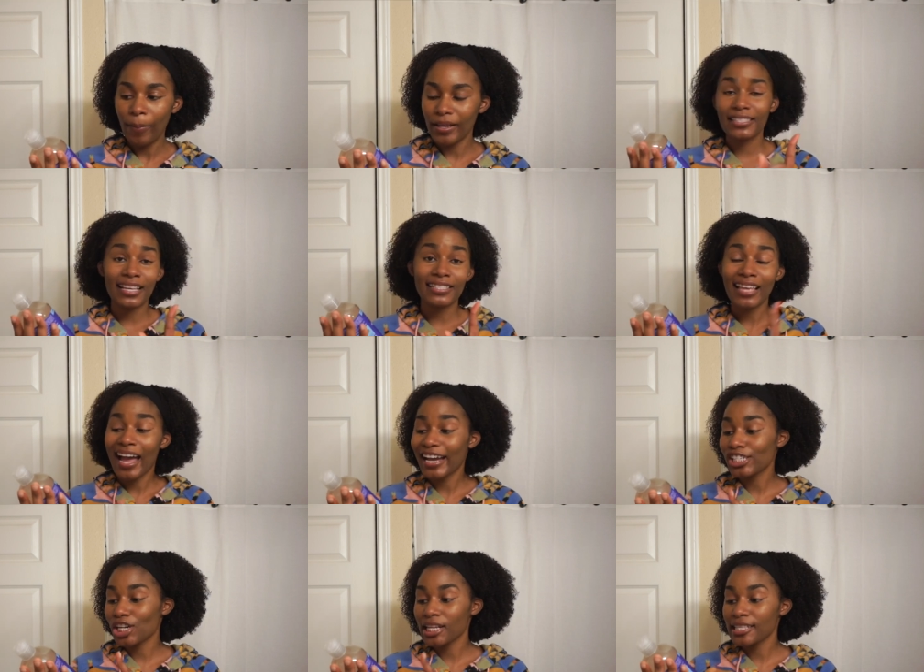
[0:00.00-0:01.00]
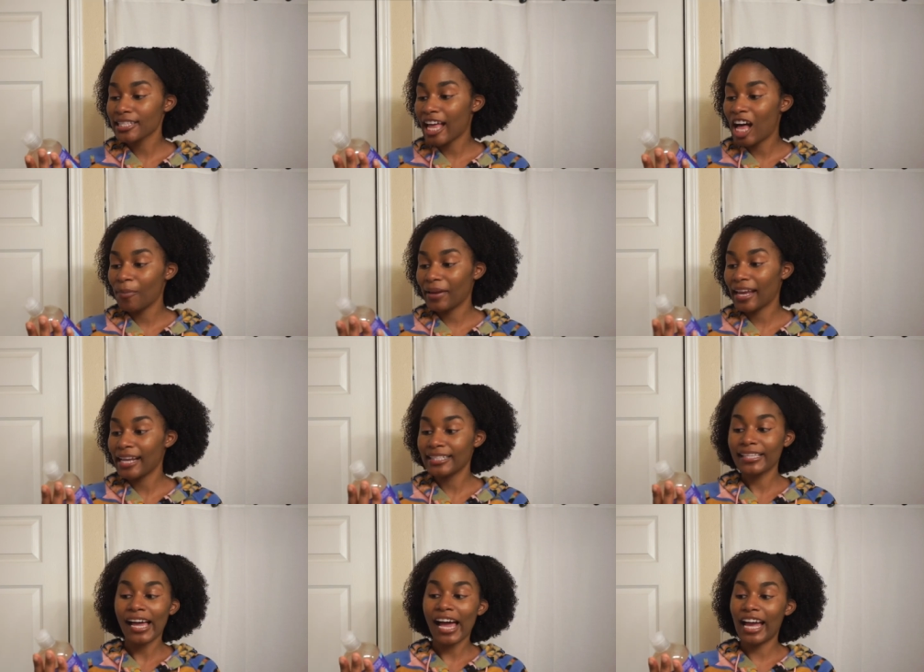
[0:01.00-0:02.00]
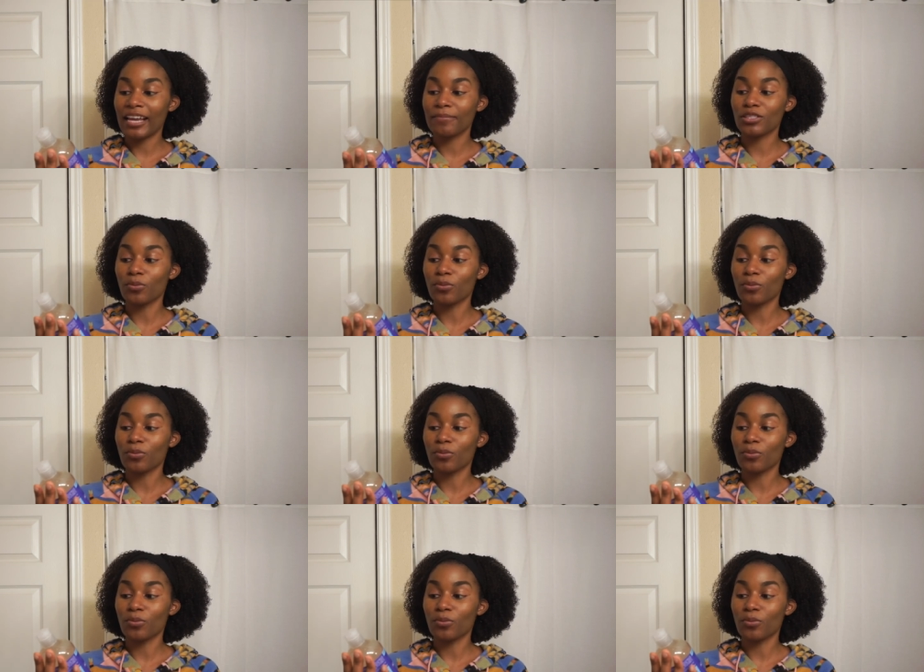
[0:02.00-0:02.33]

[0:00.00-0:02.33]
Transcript: It says hydrate scalp eight times,